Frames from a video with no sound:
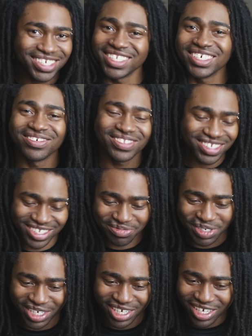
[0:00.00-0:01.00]
you don't.
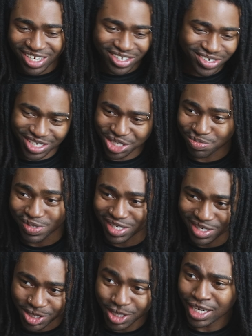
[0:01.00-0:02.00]
Nobody who gets
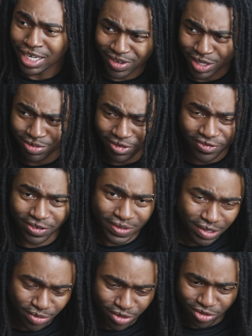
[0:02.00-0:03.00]
bitches fucks with
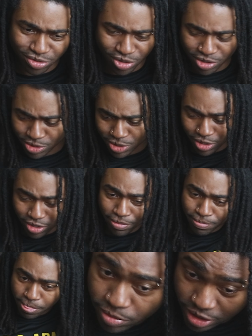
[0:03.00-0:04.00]
15 year old girls. Okay.
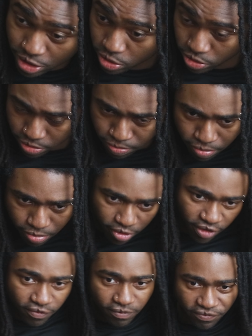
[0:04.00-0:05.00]
Children.
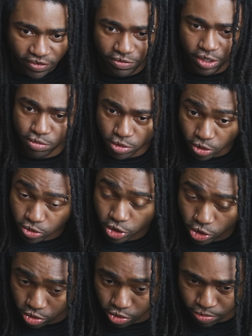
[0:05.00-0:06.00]
15 year old
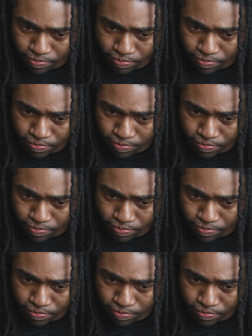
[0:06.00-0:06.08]
children.